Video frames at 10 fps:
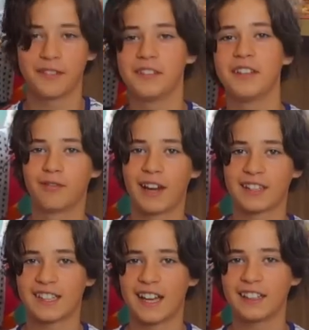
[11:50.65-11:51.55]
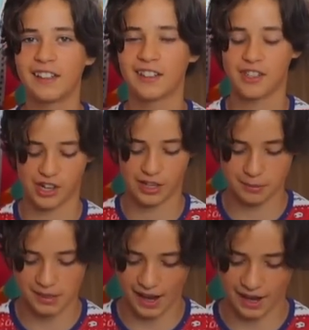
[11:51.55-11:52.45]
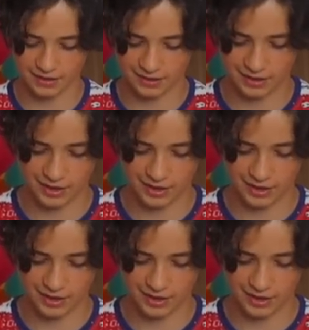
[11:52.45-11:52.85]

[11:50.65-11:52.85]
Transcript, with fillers: a very rectangular shaped hat.